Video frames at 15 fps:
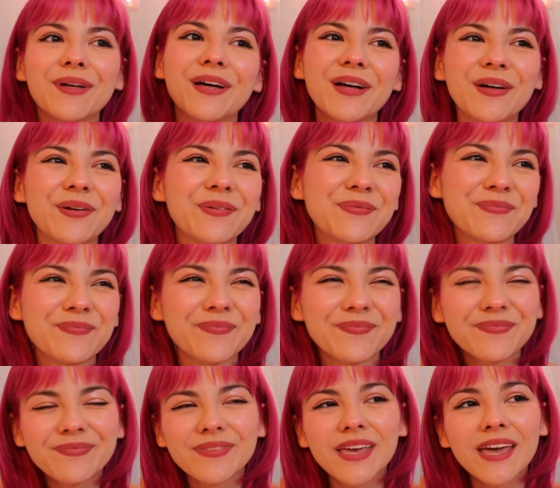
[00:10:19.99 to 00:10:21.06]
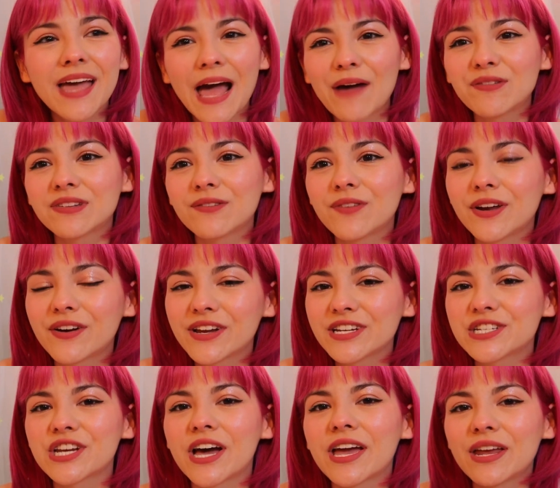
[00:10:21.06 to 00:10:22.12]
I was a very
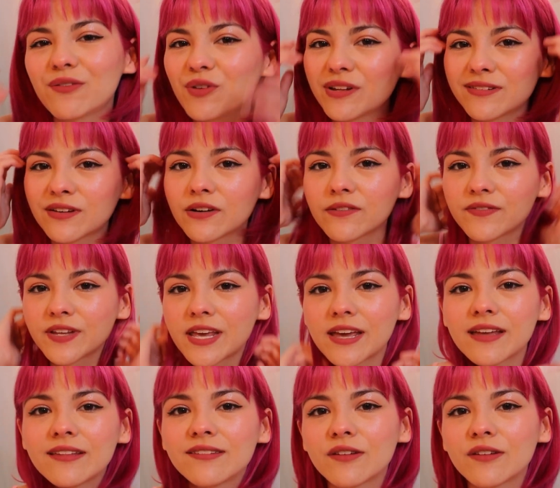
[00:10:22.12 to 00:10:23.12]
shy and reserved kid,